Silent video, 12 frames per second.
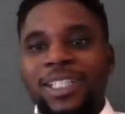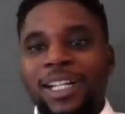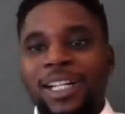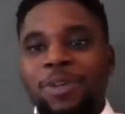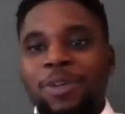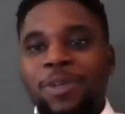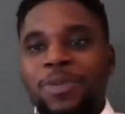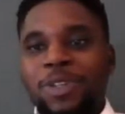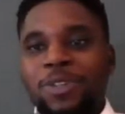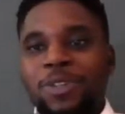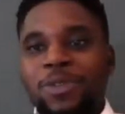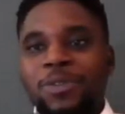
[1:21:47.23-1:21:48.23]
Hope it's
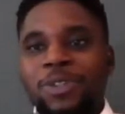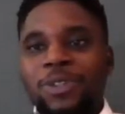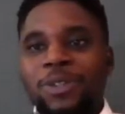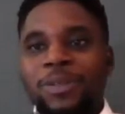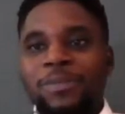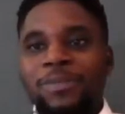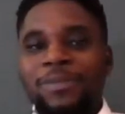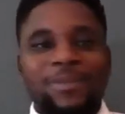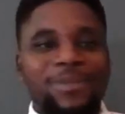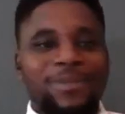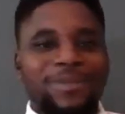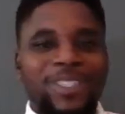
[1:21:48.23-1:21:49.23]
been useful for you all.
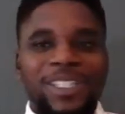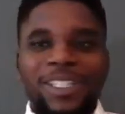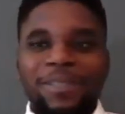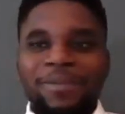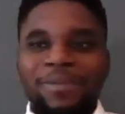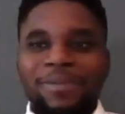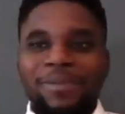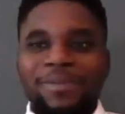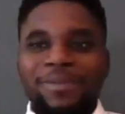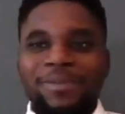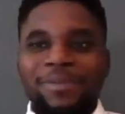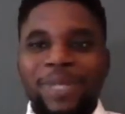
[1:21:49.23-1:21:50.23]
Okay.
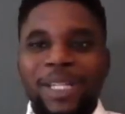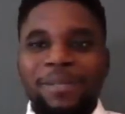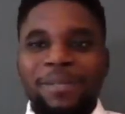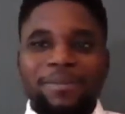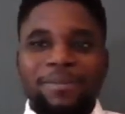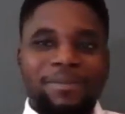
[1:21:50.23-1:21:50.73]
Bye.